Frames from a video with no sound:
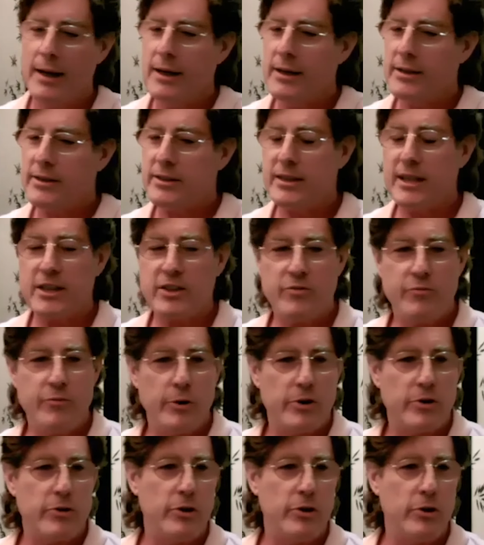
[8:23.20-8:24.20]
six foot
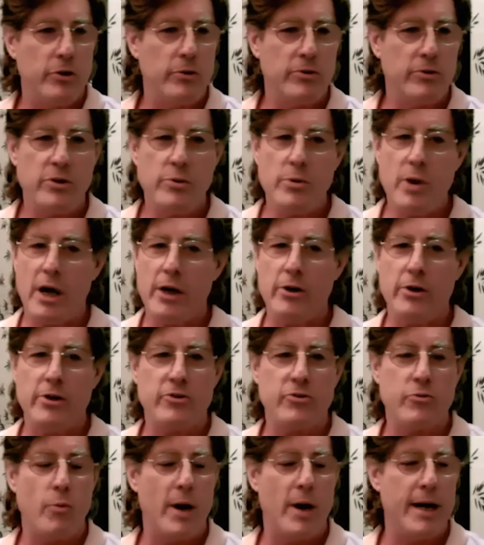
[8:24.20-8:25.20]
two,
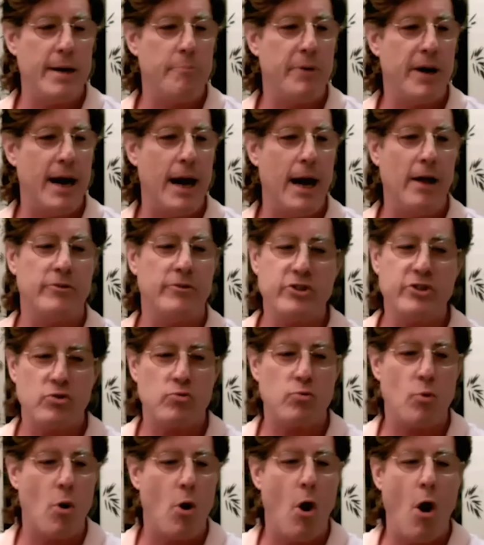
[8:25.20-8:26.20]
220 pounds,
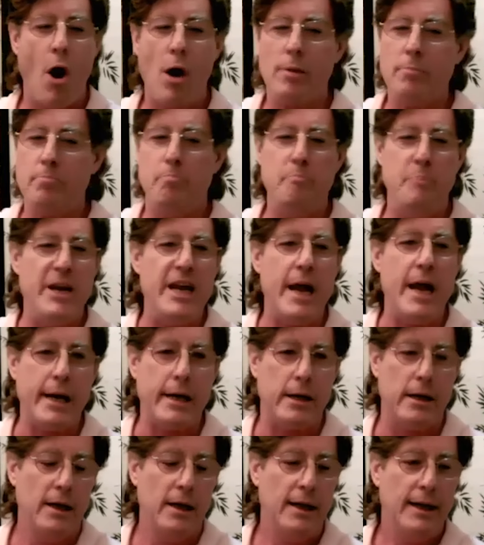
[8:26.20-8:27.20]
strong, big.
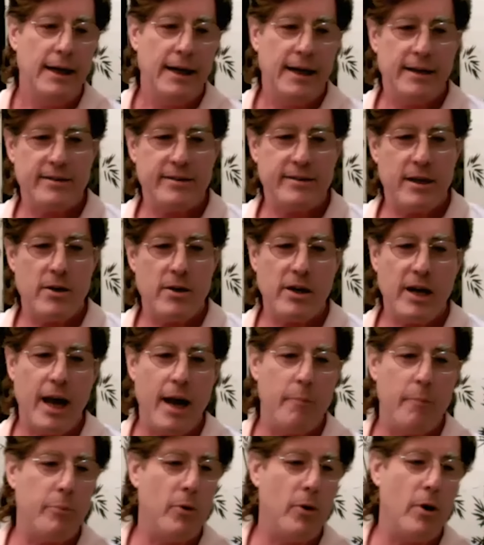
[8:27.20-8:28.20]
I said,
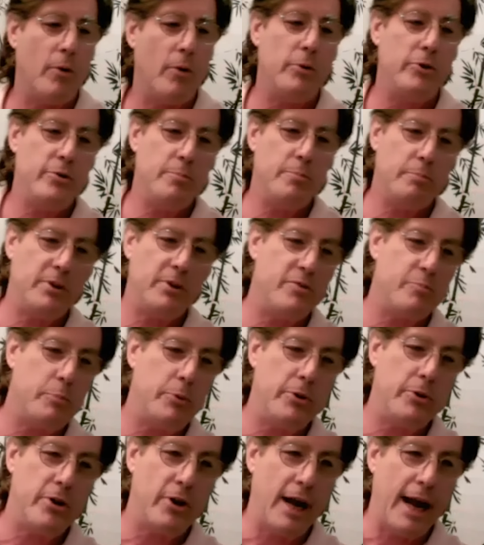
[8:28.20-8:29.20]
okay, Paul, would you please
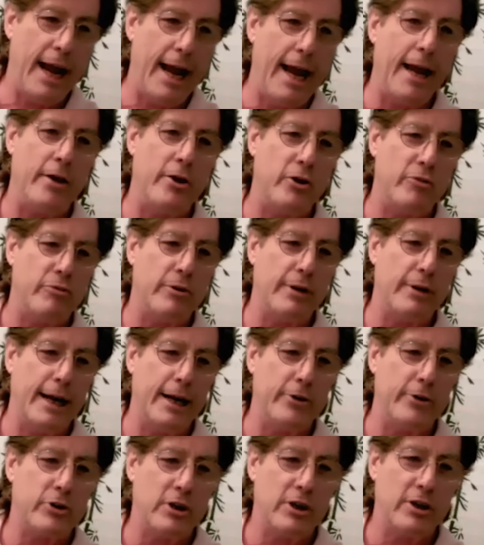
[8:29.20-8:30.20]
put your hand over
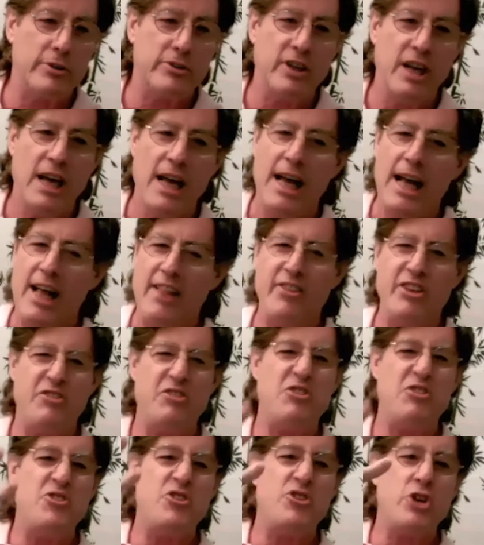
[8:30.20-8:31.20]
Angela's? And this
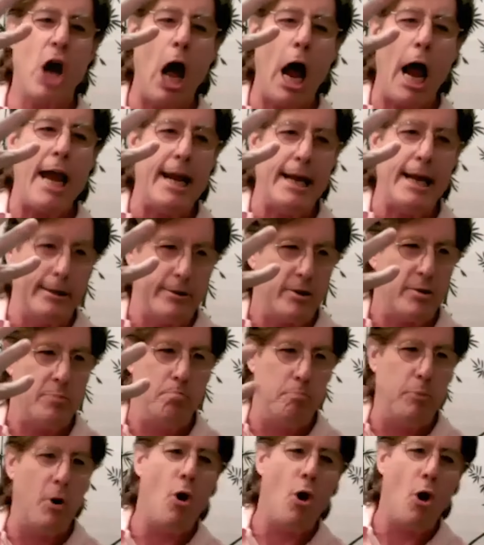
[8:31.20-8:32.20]
giant
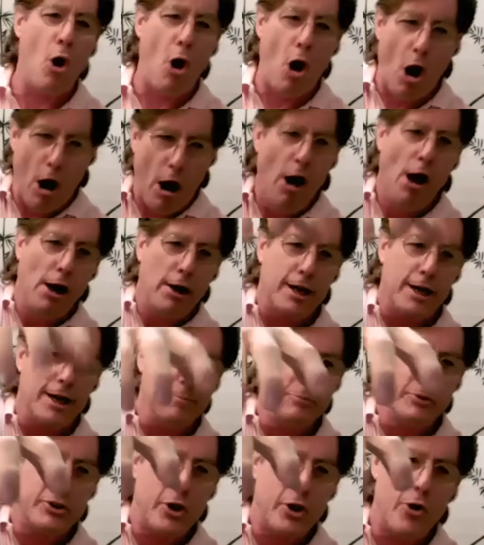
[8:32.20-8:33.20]
paw
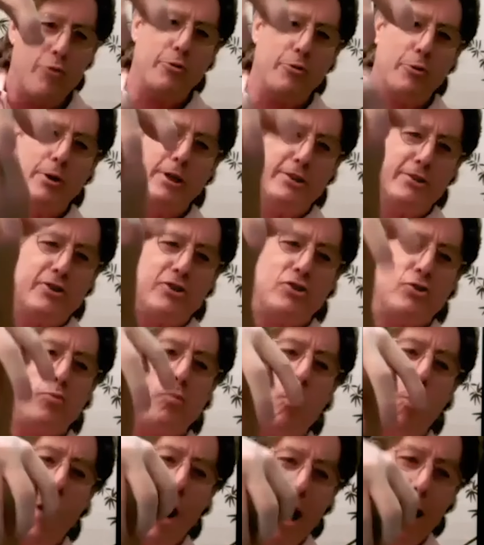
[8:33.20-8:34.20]
comes over and
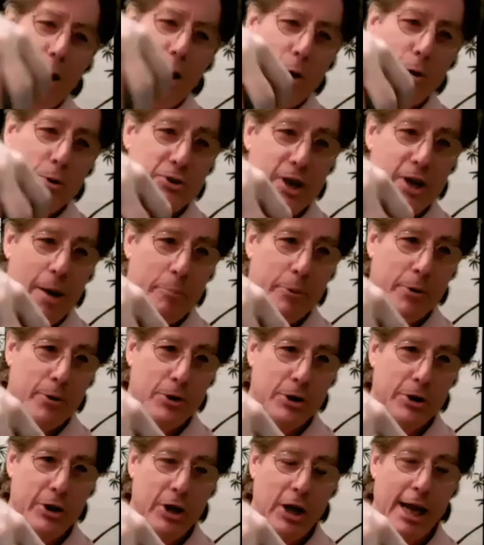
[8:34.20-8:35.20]
swallows up her
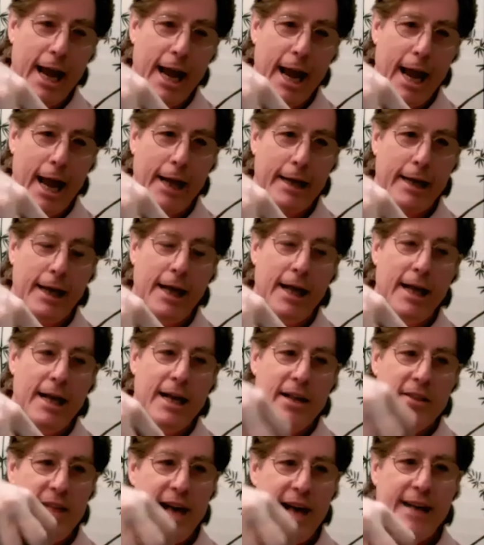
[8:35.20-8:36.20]
little hand.
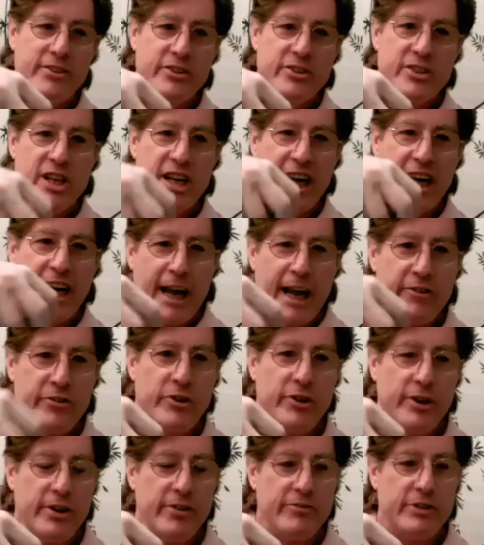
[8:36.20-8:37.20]
That's the
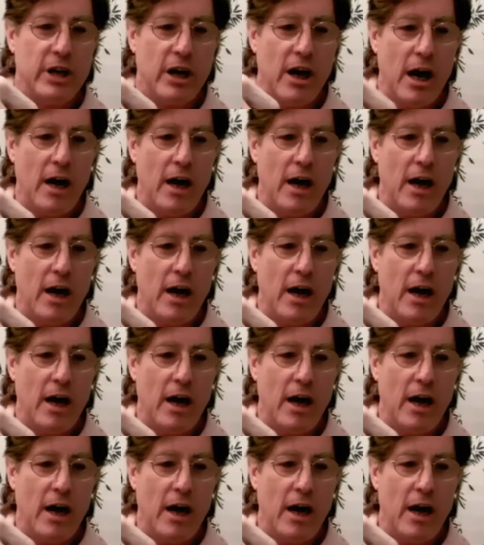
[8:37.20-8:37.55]
chesed of God.